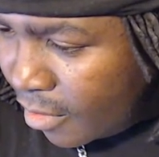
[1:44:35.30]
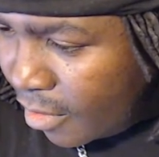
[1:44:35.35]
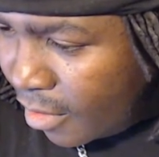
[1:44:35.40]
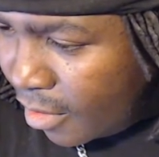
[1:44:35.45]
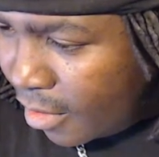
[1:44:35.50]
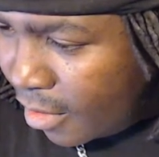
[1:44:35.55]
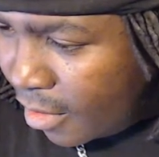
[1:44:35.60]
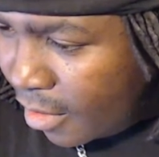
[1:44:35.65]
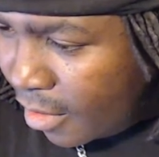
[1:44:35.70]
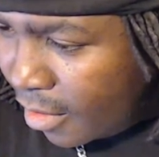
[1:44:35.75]

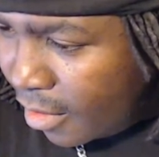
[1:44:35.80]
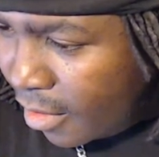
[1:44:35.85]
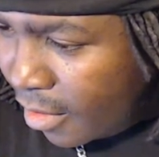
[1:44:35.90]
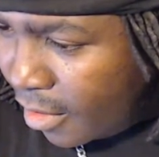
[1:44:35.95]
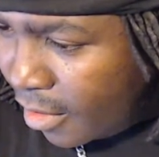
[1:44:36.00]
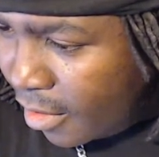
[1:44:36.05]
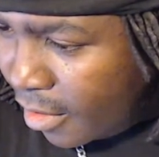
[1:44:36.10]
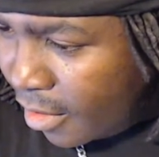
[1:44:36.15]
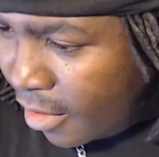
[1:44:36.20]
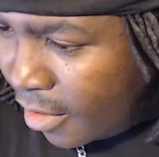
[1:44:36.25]

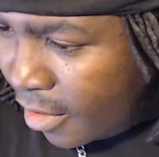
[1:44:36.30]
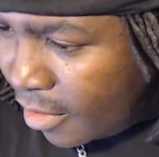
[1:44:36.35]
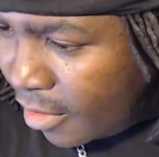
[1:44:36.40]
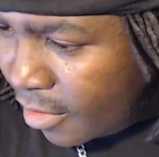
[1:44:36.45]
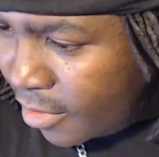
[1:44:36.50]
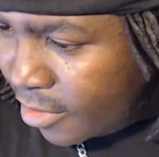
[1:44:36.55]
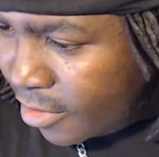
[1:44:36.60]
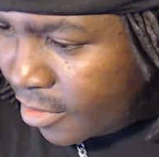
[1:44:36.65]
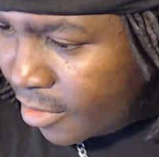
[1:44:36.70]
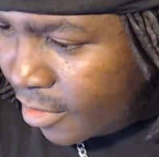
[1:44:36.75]
Uh,
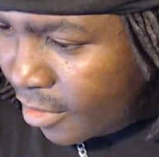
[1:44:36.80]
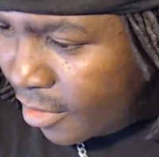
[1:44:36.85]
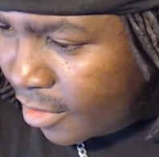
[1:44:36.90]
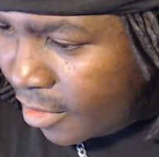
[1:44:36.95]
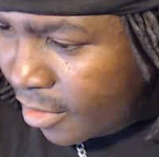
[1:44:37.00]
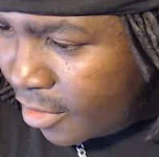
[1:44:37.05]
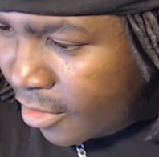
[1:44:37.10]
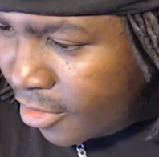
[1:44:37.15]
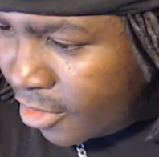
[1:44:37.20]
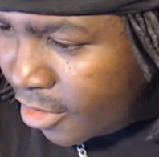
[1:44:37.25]
let's
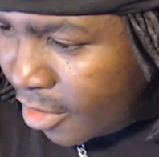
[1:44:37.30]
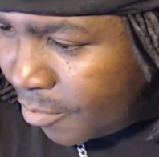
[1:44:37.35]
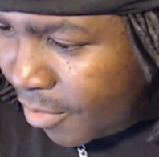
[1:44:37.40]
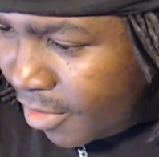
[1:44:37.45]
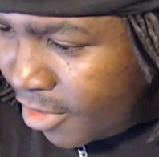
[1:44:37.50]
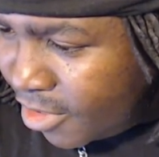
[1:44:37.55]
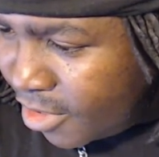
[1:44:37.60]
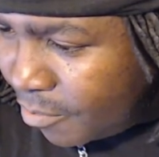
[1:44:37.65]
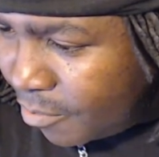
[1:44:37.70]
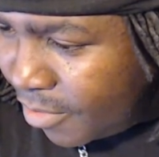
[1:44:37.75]
see. Jumpy,
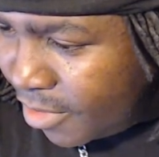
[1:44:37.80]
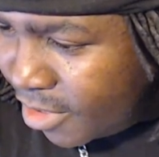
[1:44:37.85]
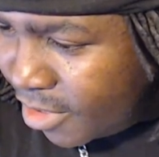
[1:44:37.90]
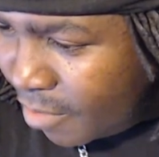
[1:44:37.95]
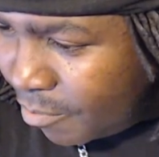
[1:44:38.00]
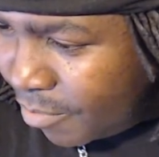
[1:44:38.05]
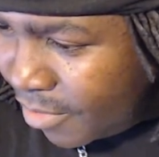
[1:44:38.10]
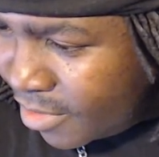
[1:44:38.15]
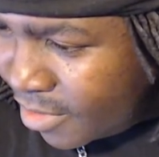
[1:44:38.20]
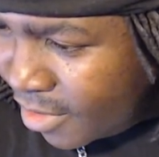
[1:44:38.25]
jumpy,
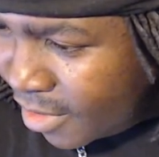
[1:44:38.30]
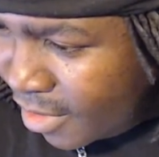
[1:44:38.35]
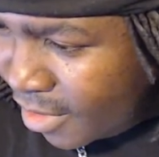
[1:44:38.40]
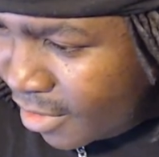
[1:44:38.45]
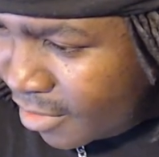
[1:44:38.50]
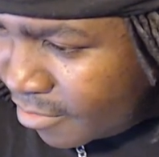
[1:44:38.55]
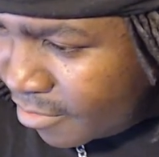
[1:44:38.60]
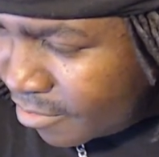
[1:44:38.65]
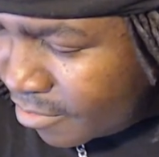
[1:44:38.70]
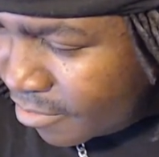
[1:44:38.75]
jumpies
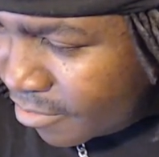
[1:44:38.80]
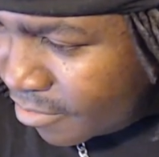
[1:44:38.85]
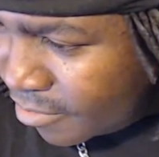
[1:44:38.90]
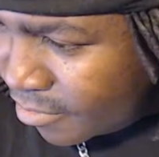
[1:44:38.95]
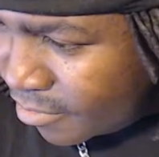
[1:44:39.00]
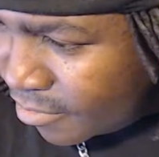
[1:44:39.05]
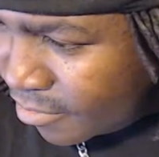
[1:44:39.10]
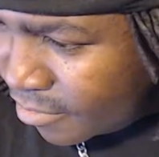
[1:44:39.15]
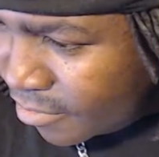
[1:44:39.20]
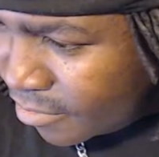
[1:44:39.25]
again.
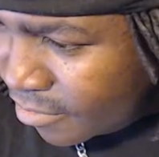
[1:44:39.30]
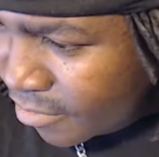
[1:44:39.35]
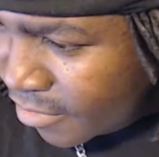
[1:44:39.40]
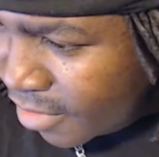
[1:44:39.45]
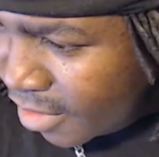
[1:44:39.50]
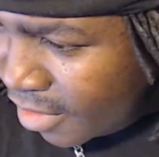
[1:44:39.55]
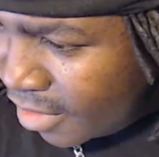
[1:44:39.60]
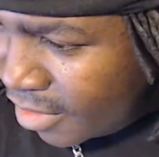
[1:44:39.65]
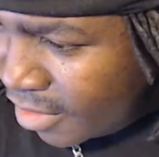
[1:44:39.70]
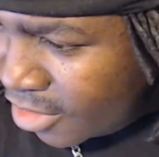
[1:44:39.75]

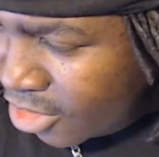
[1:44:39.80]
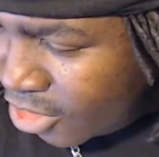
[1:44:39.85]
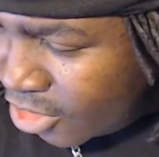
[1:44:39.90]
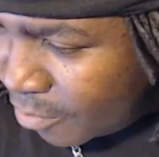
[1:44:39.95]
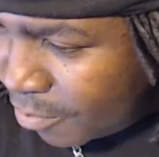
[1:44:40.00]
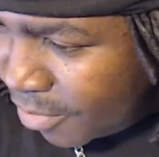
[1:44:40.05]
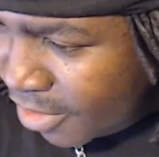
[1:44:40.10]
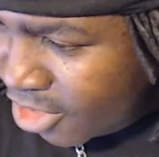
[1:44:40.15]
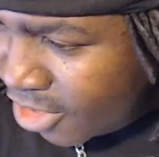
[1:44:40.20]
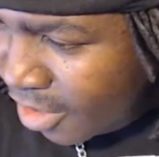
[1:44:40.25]

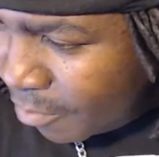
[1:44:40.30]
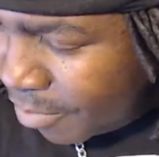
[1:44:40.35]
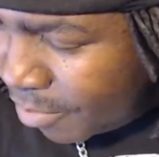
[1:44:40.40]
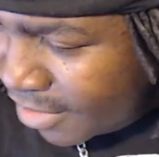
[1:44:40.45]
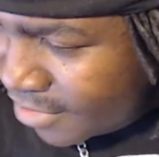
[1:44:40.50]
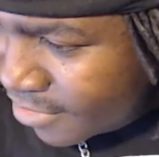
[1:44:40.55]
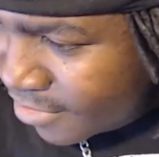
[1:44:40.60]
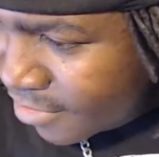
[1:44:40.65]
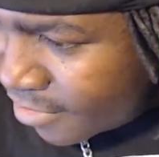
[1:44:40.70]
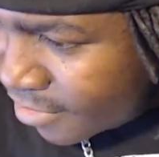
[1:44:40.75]
Jumpy,
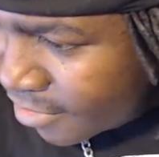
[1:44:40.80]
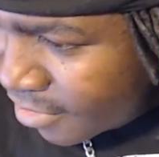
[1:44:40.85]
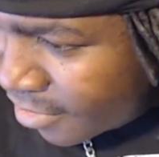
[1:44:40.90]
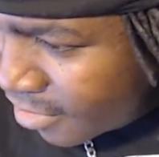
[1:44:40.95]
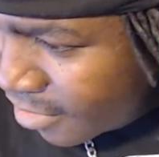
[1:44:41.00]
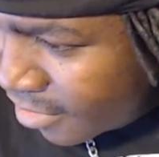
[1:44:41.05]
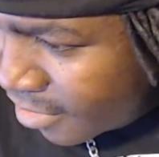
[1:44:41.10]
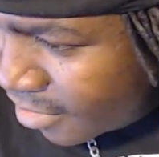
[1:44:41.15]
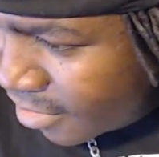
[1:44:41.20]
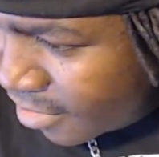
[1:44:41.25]
jumpies.
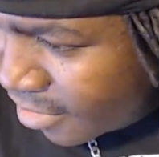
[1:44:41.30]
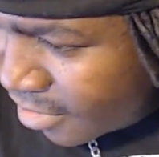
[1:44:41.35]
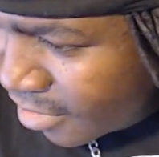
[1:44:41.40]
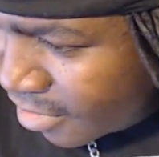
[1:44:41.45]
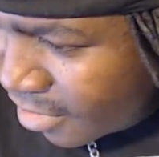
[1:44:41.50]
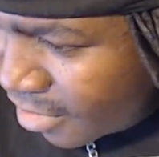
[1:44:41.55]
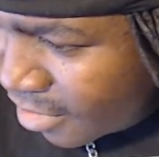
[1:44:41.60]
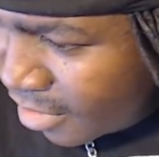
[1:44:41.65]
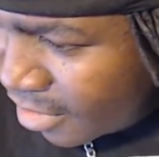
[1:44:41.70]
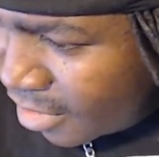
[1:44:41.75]

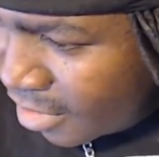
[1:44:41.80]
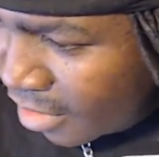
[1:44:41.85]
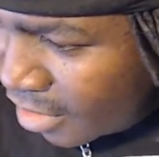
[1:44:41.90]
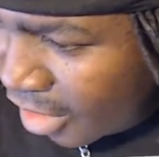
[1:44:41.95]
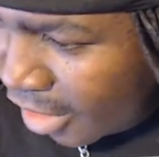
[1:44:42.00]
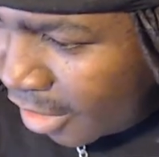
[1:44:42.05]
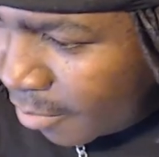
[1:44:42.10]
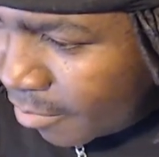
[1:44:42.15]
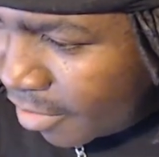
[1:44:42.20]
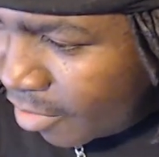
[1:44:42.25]

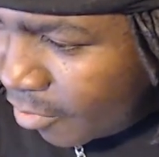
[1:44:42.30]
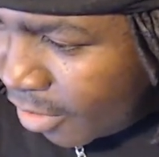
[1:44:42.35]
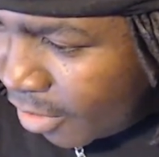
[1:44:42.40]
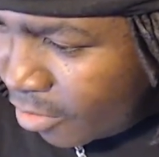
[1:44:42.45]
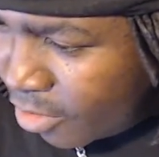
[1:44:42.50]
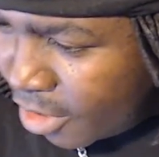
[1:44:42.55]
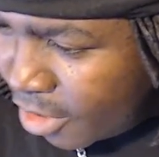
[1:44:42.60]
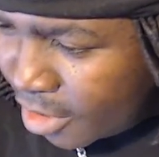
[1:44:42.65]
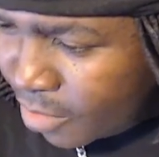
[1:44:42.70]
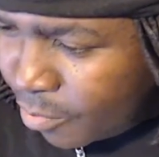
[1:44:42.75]
All right, here we go.
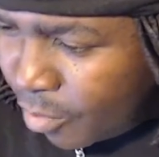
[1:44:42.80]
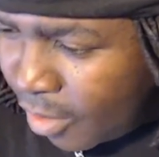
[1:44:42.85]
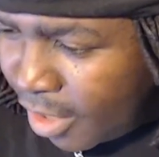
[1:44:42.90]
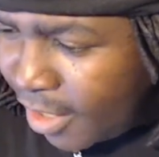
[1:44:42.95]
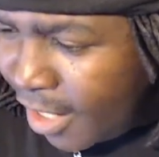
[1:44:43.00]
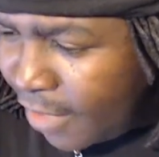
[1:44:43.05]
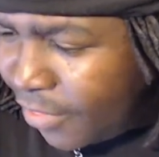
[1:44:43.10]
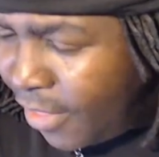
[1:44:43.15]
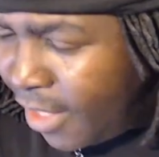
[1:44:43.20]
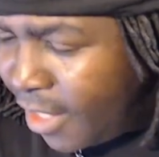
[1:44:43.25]
Josh Brown.
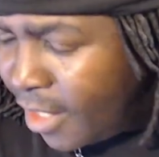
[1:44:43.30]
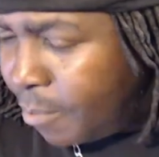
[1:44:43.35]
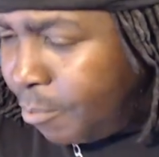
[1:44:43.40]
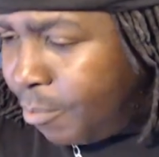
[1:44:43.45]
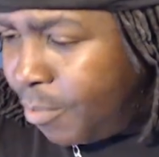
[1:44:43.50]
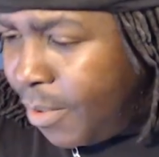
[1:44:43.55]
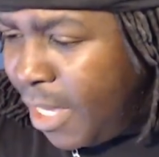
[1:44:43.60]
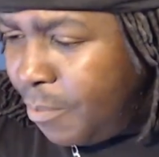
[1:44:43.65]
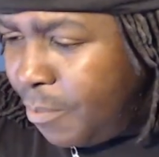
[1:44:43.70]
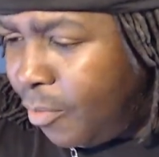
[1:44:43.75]
I think
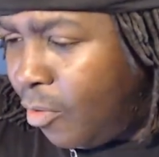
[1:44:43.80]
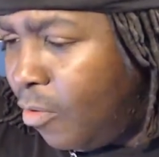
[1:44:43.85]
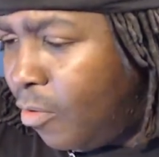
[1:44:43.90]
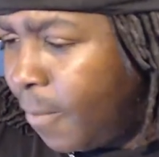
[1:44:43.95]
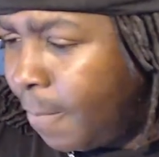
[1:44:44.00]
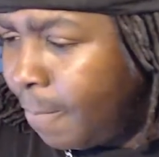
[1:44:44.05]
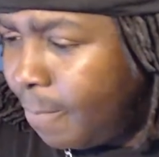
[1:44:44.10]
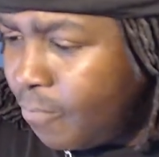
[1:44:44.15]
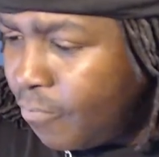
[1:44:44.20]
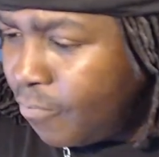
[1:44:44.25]

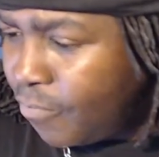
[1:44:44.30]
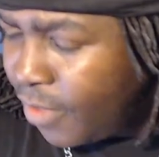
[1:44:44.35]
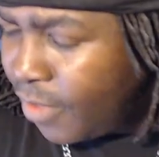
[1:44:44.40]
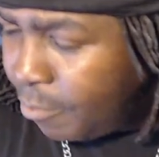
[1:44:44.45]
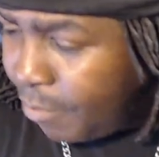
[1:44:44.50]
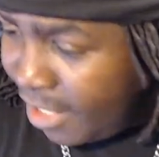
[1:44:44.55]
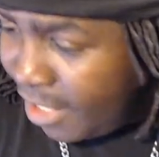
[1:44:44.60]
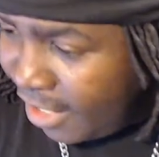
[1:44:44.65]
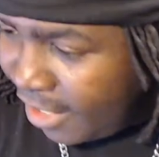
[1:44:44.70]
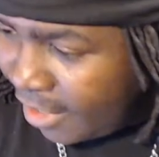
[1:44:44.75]
people,
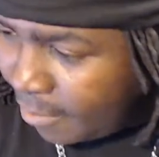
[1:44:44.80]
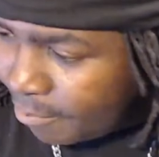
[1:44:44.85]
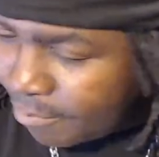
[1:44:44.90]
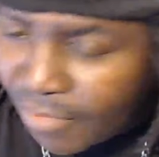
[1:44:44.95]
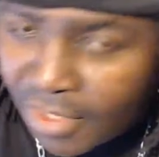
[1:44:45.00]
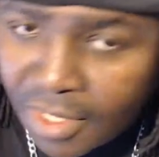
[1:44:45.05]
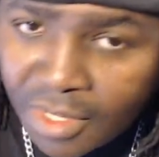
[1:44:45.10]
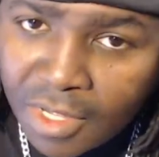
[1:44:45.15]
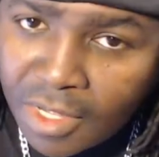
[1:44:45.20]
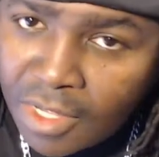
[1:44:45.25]
media,
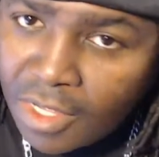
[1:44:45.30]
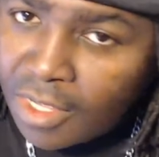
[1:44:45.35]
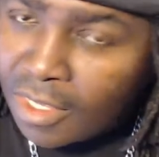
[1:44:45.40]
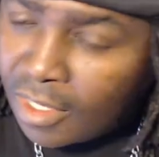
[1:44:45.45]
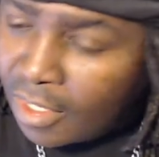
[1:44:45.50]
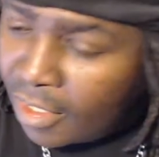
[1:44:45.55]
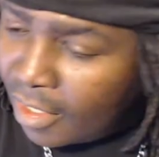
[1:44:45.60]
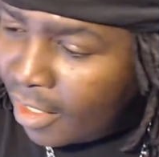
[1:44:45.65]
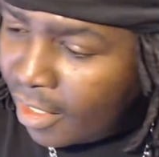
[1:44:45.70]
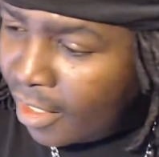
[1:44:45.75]

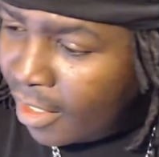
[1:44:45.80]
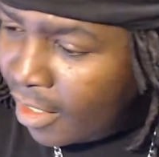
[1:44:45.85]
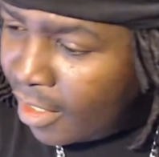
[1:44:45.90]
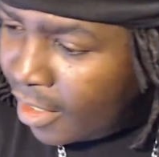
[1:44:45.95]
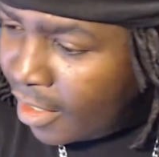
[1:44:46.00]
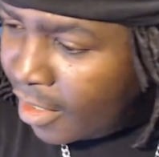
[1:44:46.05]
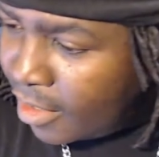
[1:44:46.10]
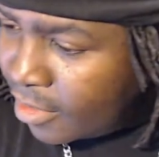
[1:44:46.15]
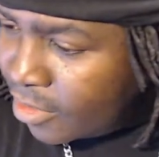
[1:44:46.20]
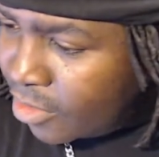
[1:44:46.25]

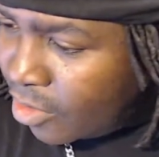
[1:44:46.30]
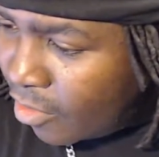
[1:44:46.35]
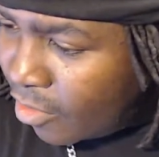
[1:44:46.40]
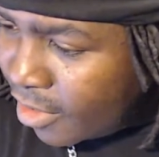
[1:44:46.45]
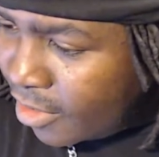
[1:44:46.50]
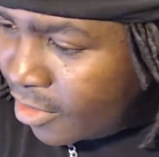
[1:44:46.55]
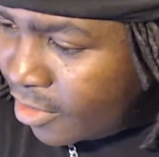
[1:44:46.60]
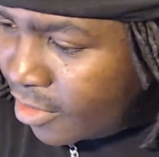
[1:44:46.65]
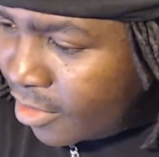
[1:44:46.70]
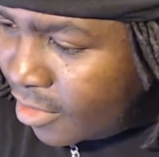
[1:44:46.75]
uh,
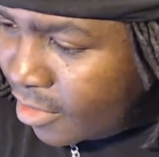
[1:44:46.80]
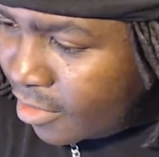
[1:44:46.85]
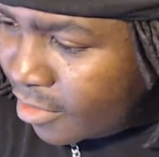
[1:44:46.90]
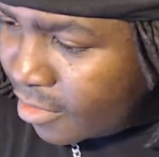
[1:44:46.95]
talking